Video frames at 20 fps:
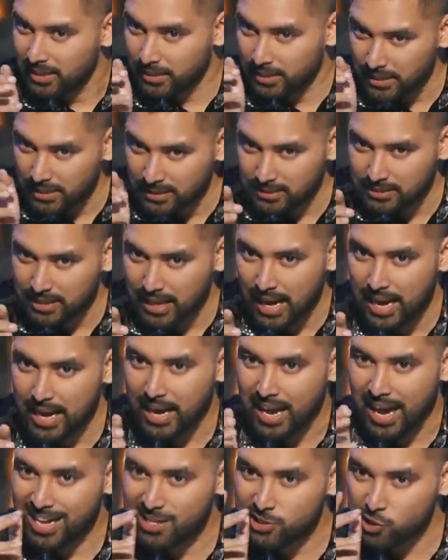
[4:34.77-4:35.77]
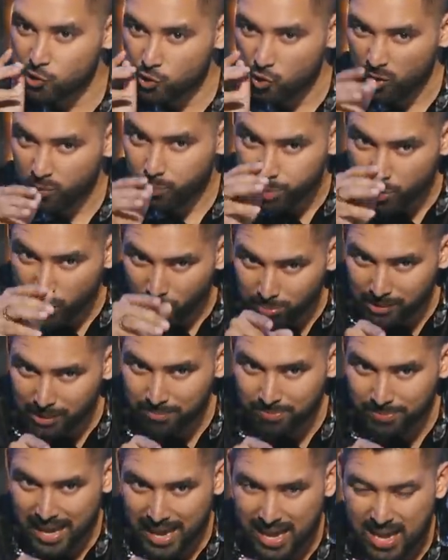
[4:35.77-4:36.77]
this guy has no
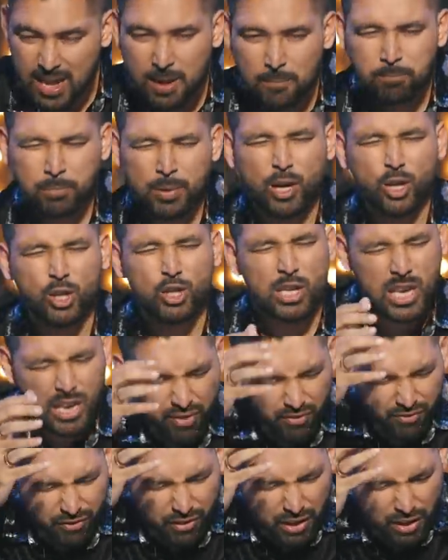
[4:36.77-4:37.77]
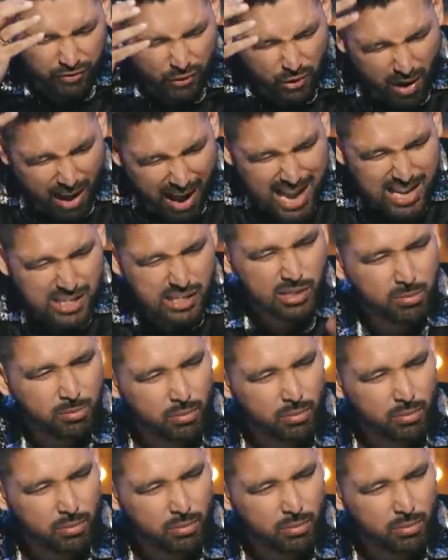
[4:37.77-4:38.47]
problem there. Because if you ask